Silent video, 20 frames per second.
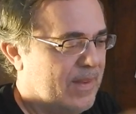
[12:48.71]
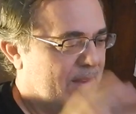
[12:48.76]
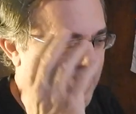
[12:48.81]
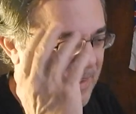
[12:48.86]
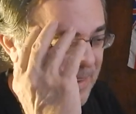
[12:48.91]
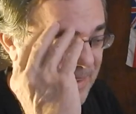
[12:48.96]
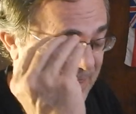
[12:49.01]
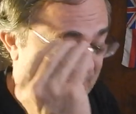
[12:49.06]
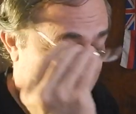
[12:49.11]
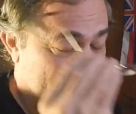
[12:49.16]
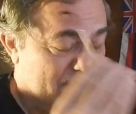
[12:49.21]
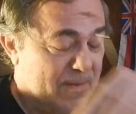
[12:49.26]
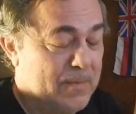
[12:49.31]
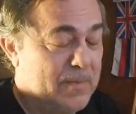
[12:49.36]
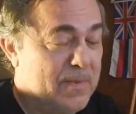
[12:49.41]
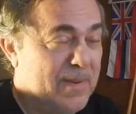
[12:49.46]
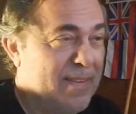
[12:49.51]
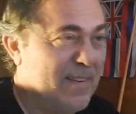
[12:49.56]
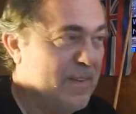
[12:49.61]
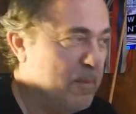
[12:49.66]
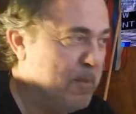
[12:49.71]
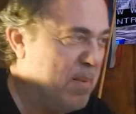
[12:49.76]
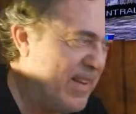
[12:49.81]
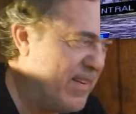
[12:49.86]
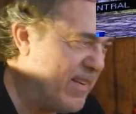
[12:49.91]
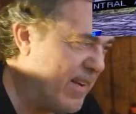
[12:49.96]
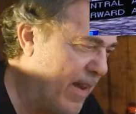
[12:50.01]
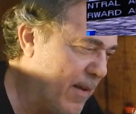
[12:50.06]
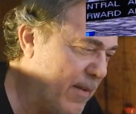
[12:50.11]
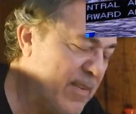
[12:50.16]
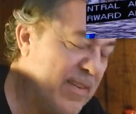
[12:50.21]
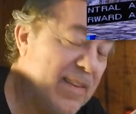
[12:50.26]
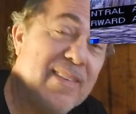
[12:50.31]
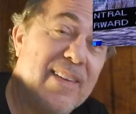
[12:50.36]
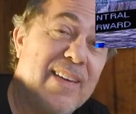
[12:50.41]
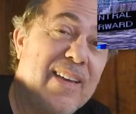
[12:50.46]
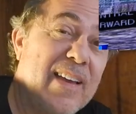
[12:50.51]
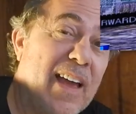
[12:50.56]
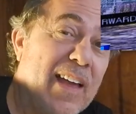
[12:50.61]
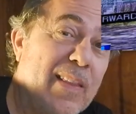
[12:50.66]
Now, with this beach house, it's in
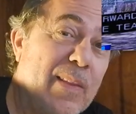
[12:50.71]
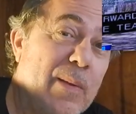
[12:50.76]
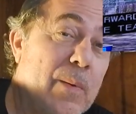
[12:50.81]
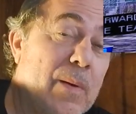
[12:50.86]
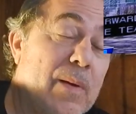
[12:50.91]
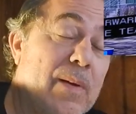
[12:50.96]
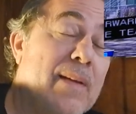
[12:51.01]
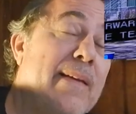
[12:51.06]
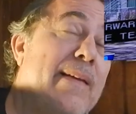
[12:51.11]
Kailua,